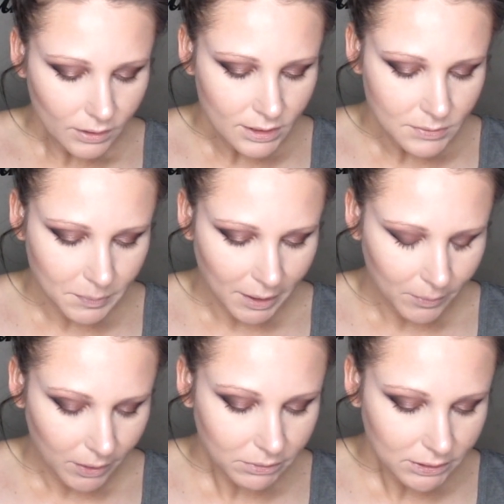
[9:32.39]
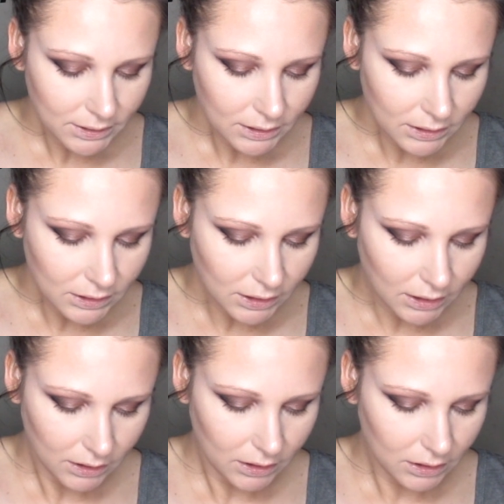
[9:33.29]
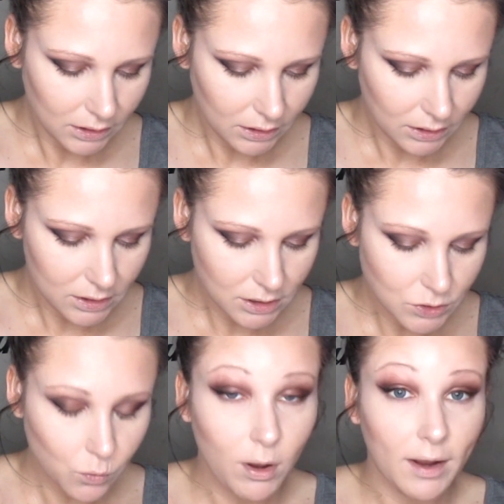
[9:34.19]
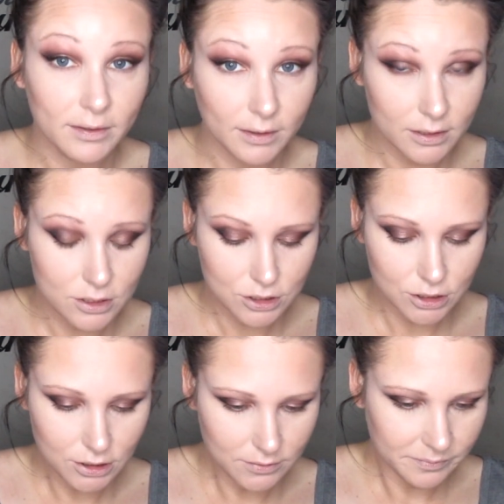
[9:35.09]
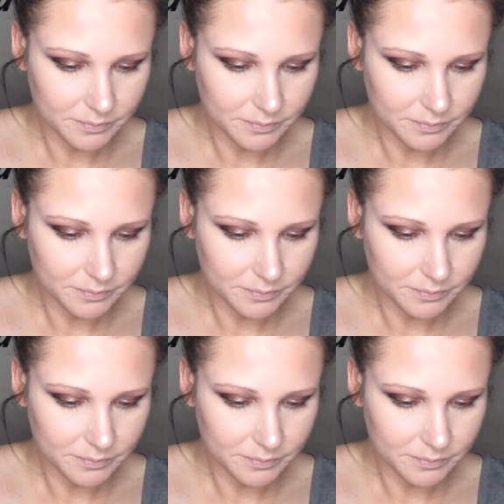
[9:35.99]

It's by Maybelline and it is White Luster.